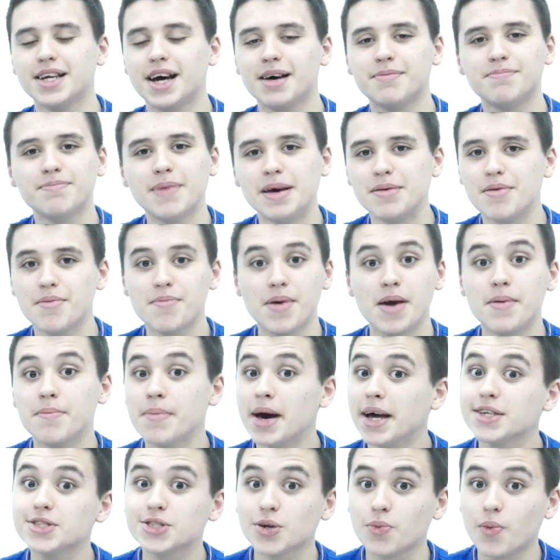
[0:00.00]
and maybe being
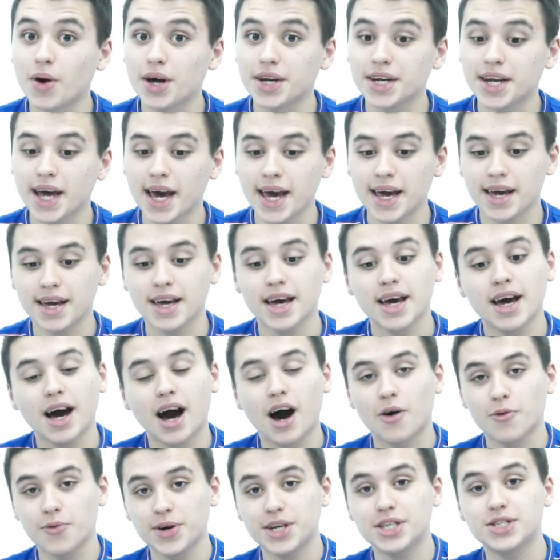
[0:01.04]
manager one day.
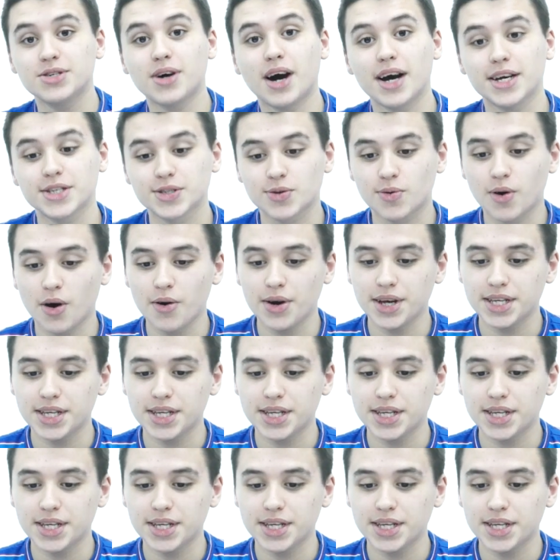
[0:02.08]
I'll read you out his quote.